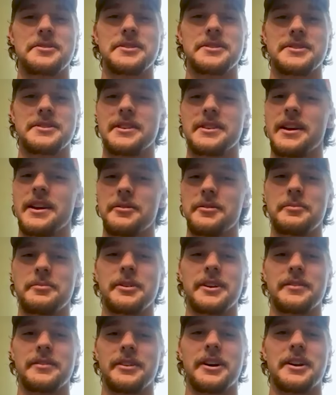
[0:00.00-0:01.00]
is every
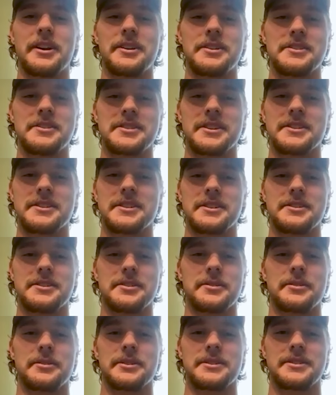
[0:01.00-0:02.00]
bit of
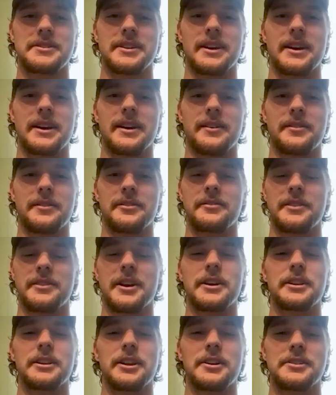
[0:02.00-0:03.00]
162. It's a uh,
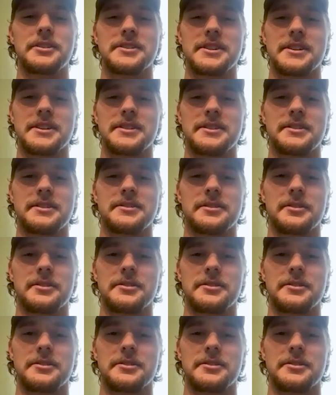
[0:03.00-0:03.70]
very long season, so